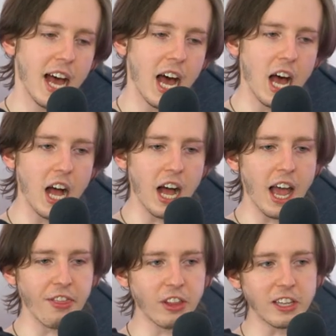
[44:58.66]
uh,
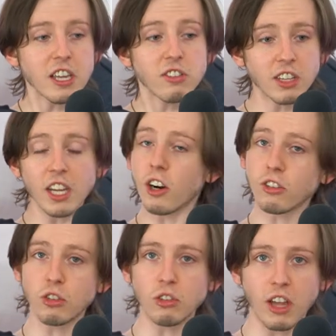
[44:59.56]
and the leads in it are
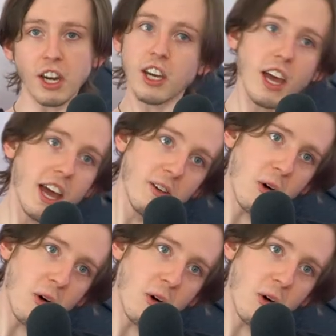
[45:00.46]
Susanna and